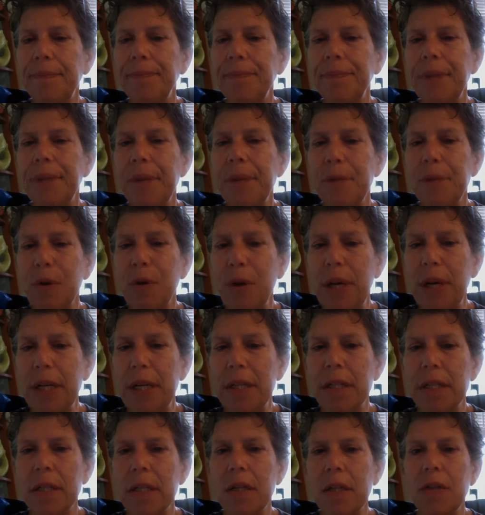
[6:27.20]

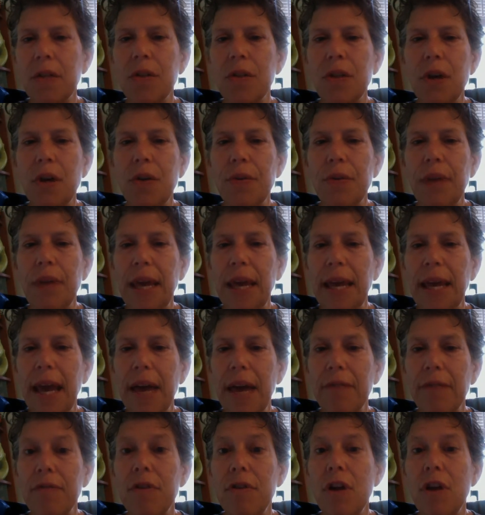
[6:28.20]
immigrants. So they
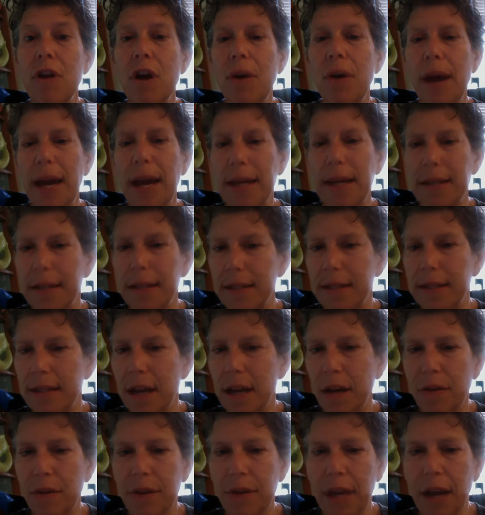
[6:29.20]
have no access to
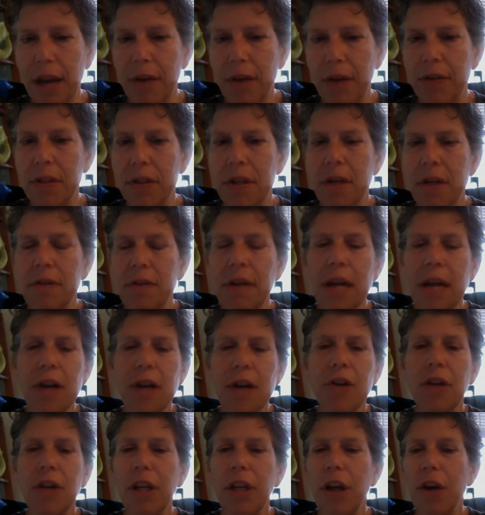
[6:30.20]
health care. So not
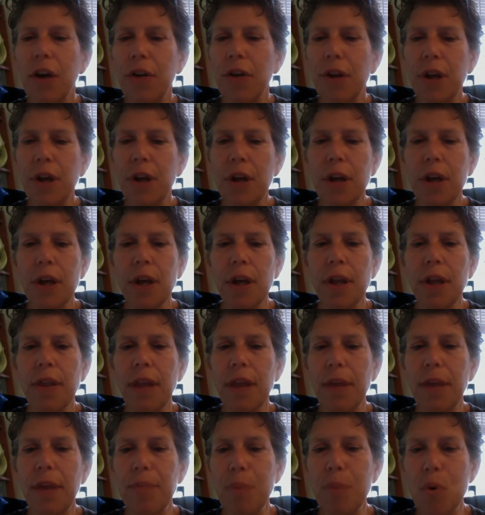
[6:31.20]
only are
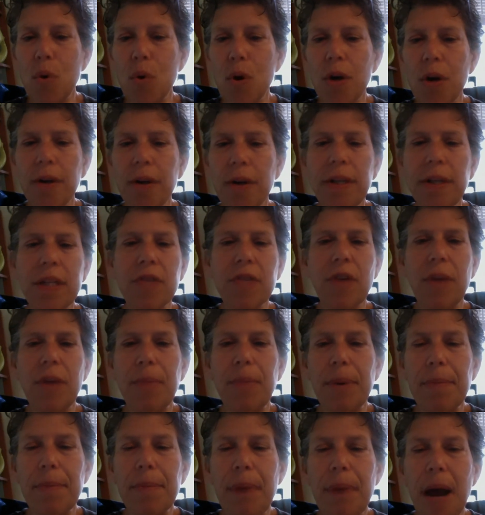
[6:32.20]
they poor and
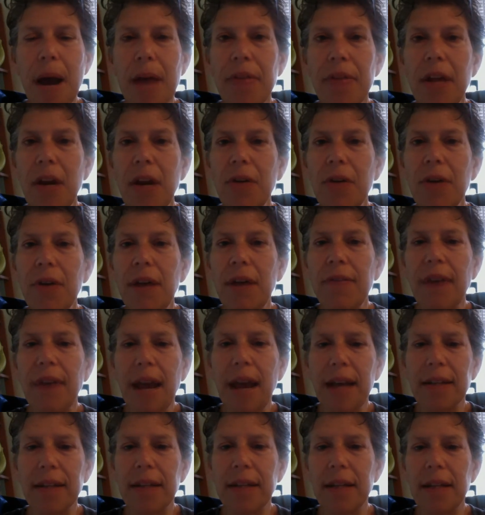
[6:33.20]
scraping by, they don't have
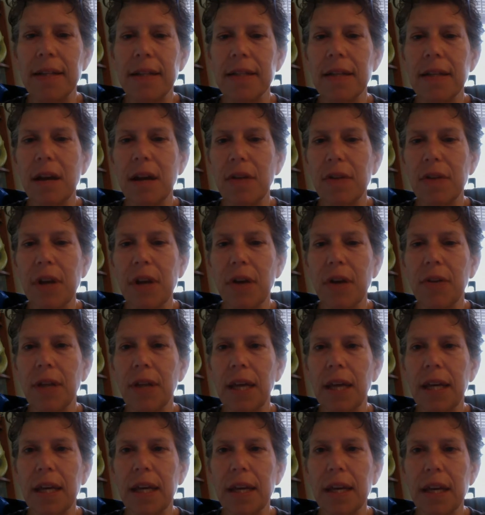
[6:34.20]
access to health care
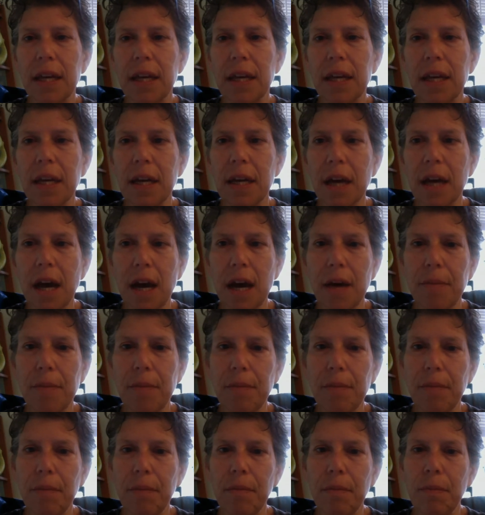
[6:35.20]
like
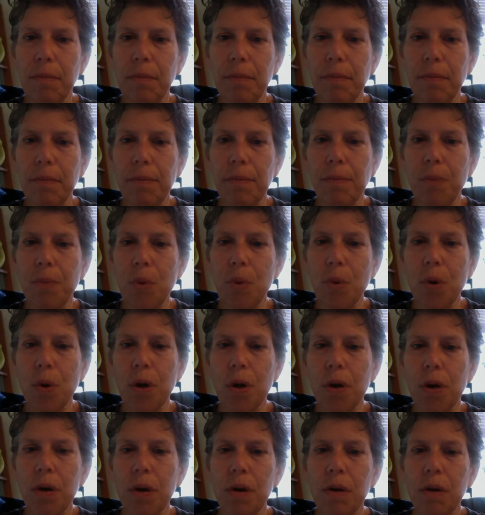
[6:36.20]

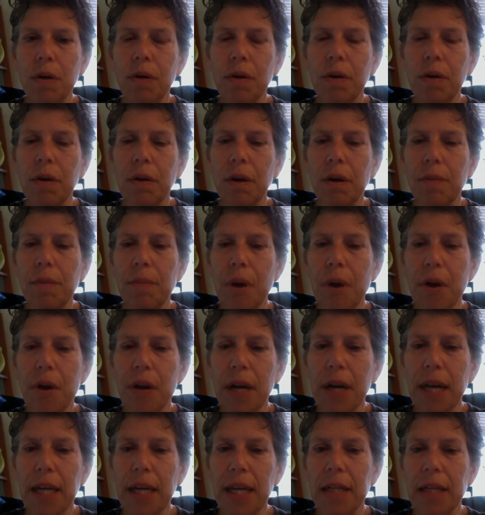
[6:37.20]
poor
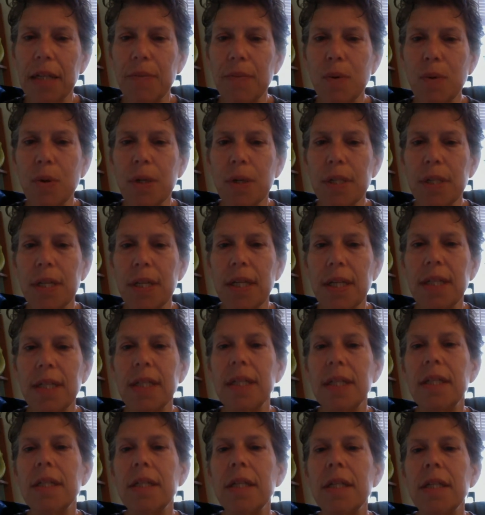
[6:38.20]
Americans, poor
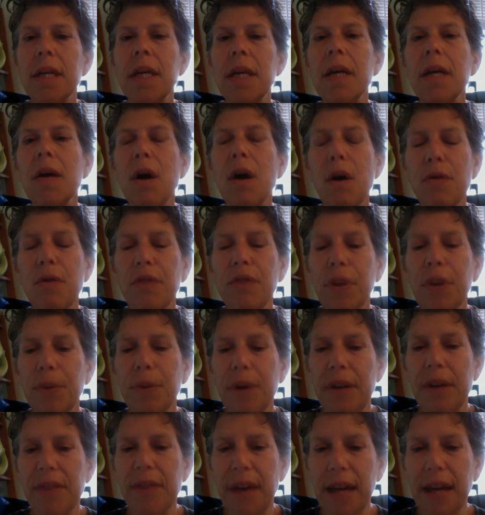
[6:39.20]
citizens, hopefully
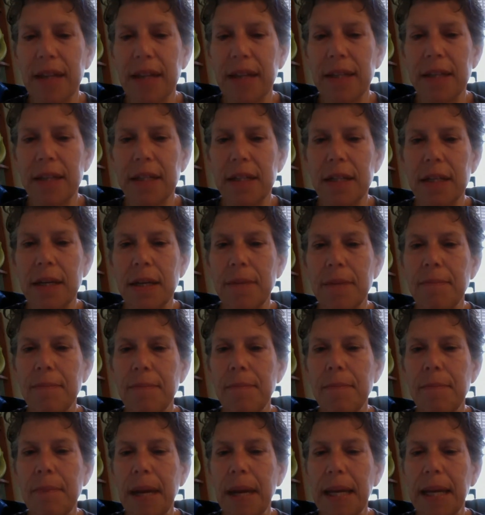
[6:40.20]
would have access to
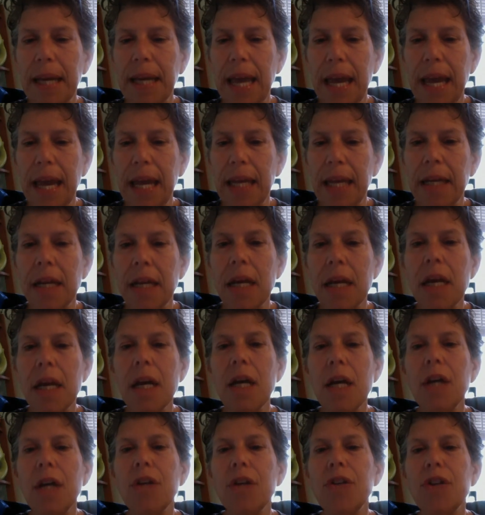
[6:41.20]
Medicaid.
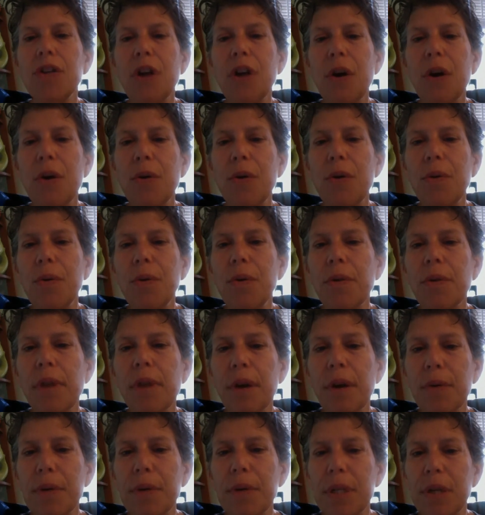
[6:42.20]
So
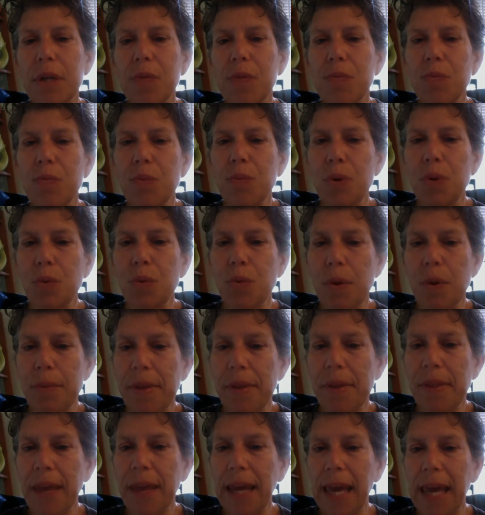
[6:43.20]
there was a
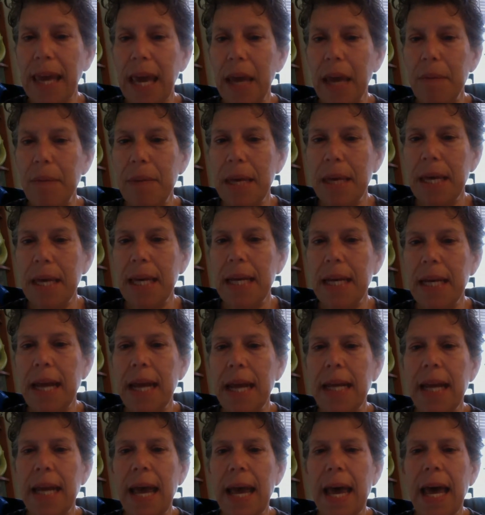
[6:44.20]
woman that came in
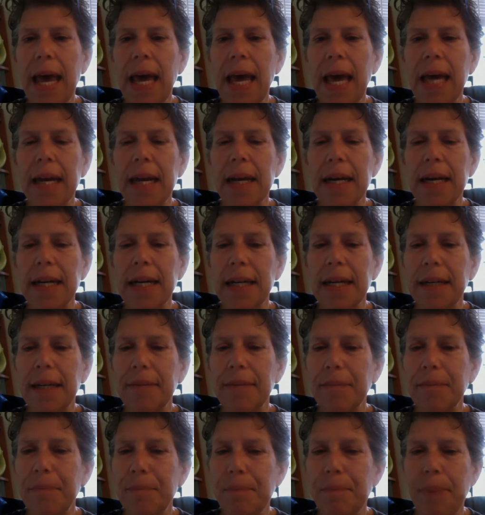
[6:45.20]
and had
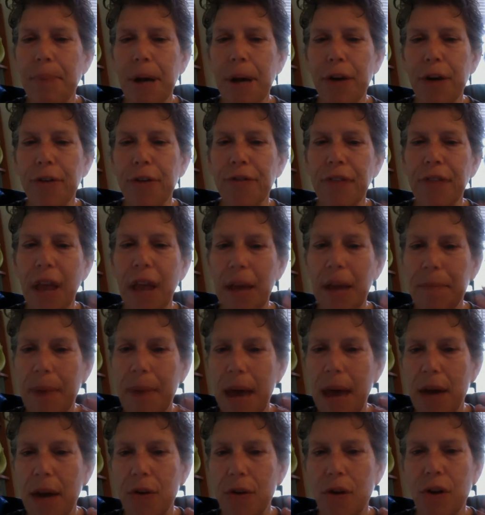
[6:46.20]
a butterfly
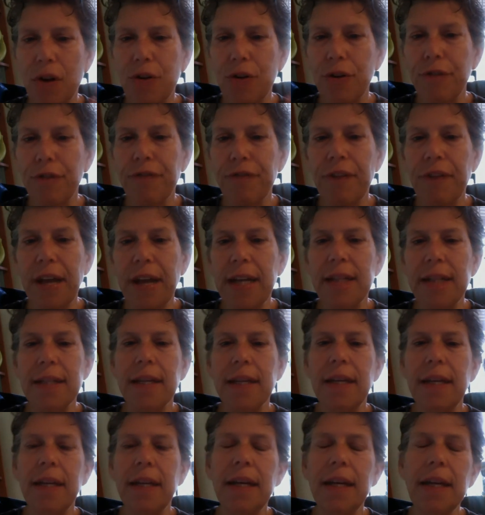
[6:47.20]
pattern on her face,
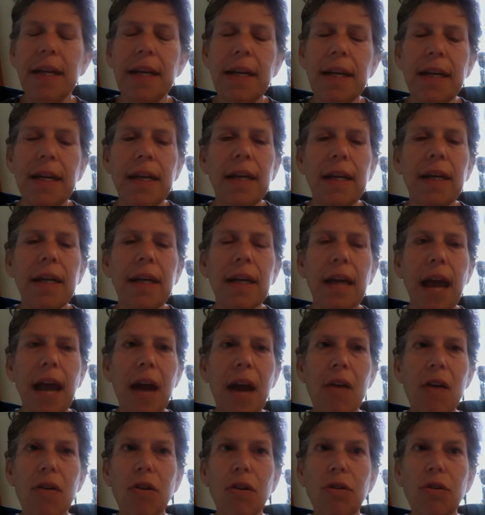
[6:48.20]
and
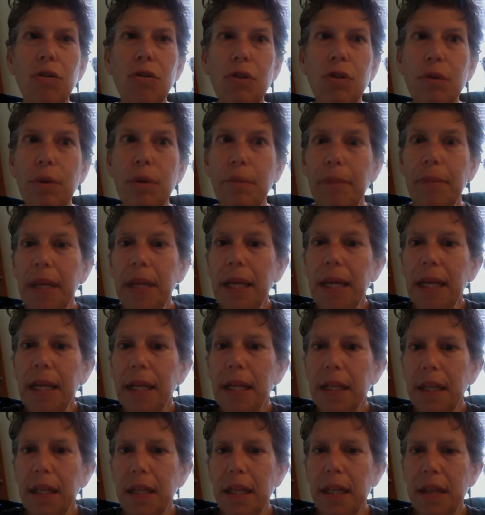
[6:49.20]
Carol knew
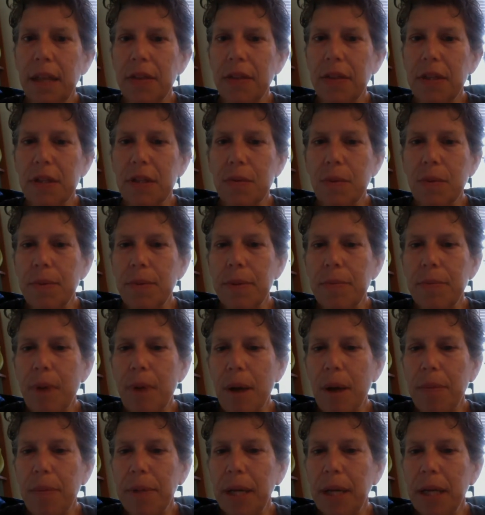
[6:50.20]
immediately that this woman
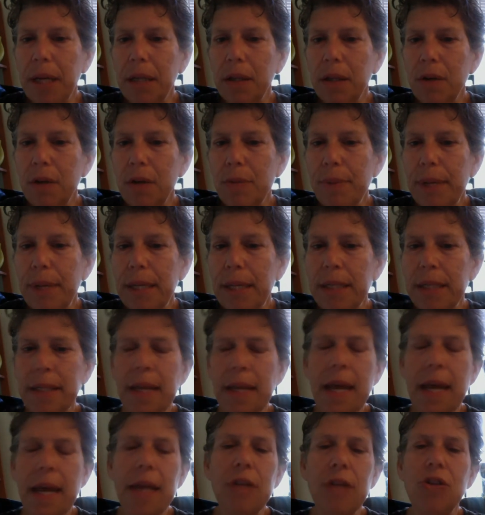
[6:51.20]
probably had lupus,
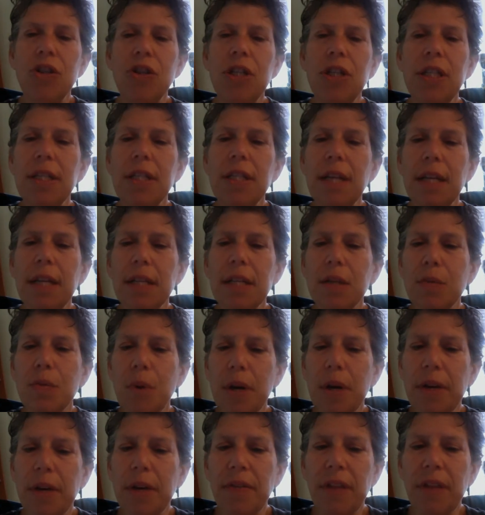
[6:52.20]
and she said to
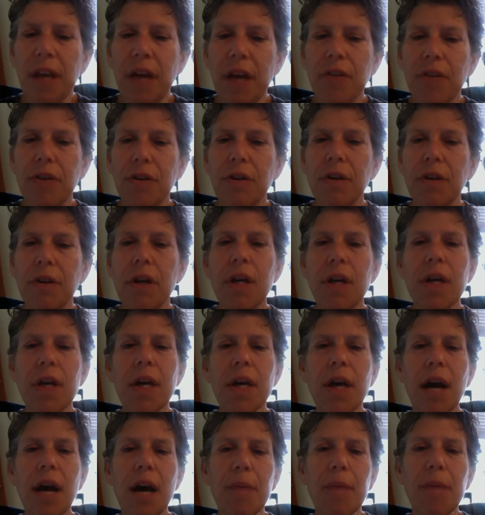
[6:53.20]
one of the other
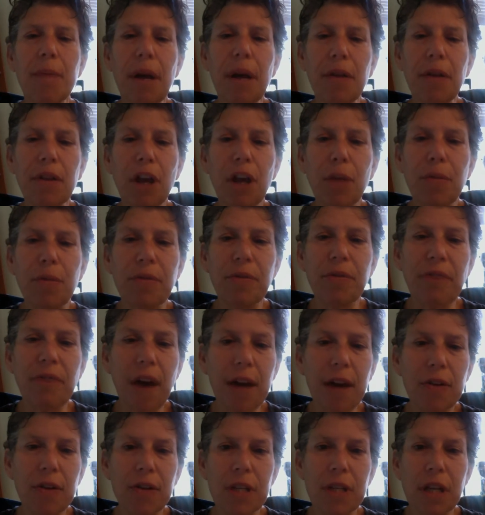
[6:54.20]
healthcare
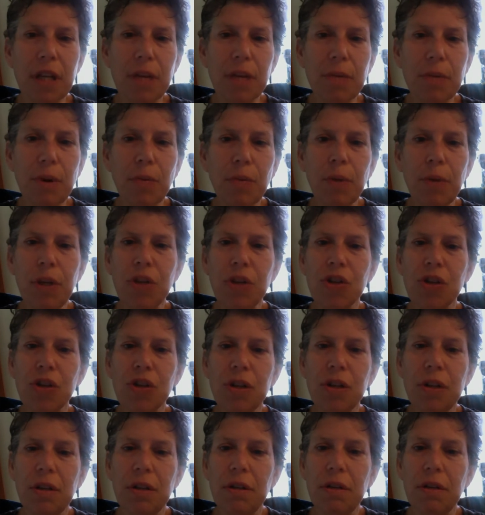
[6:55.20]
providers there, well, we should,